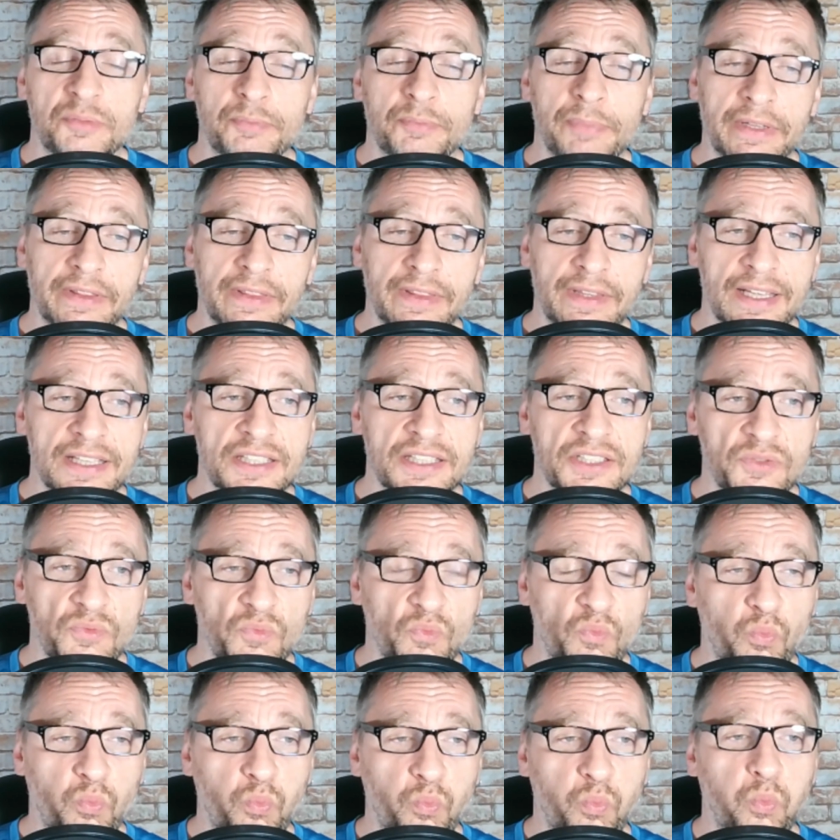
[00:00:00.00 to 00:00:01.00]
But that's
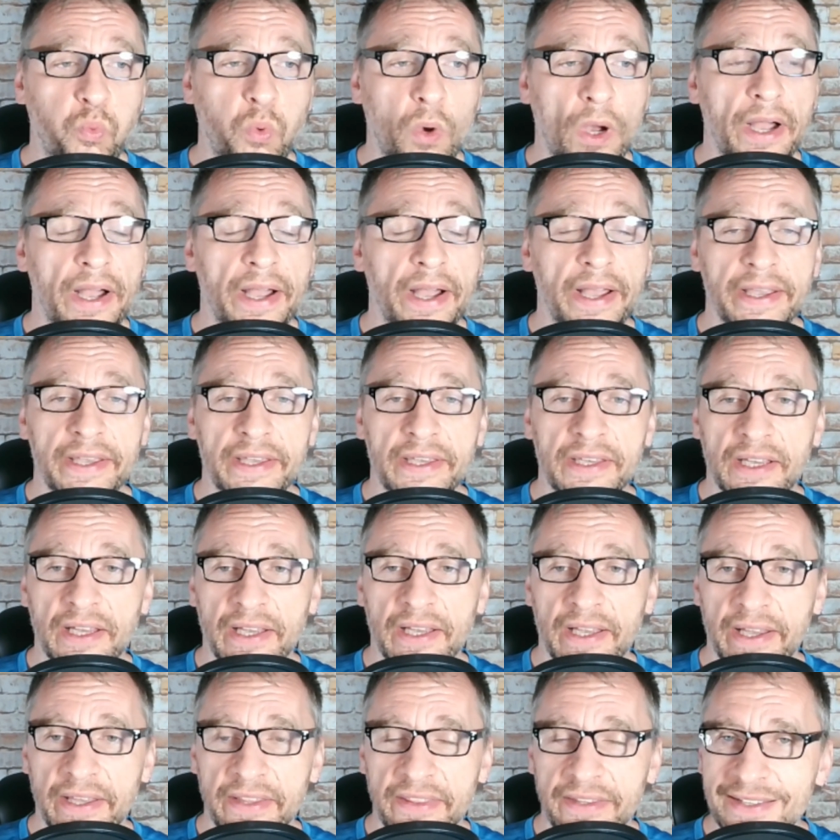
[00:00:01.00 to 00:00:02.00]
why
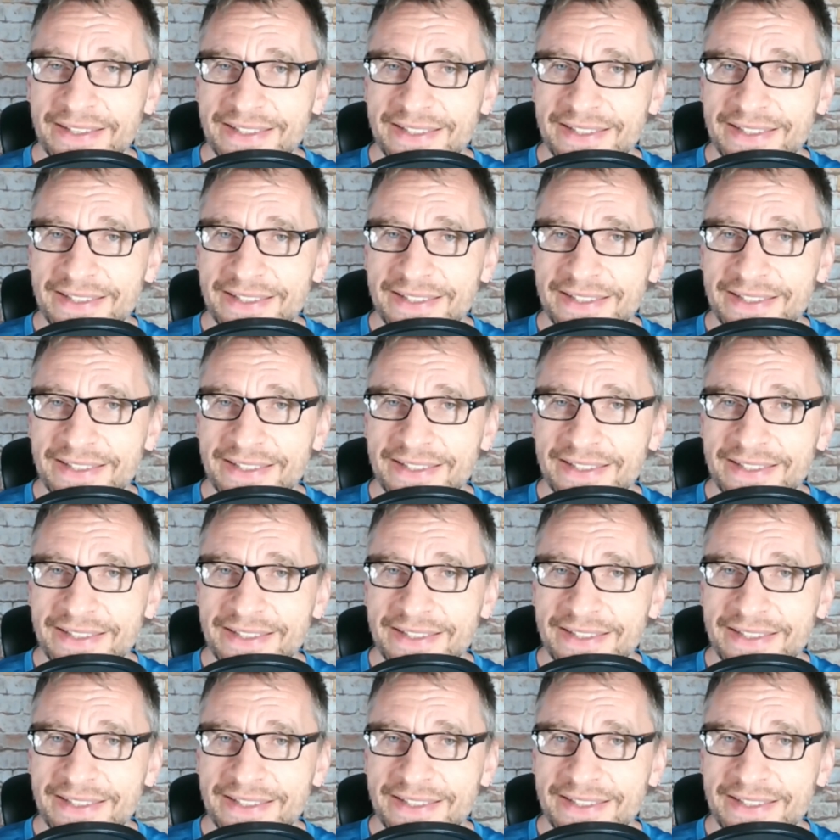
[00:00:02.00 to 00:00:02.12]
the